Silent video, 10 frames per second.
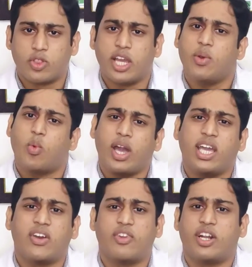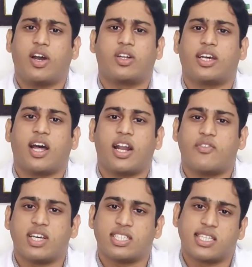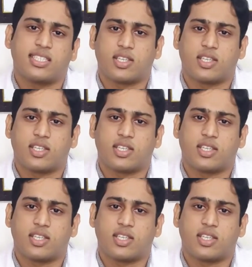Then why every doctor advises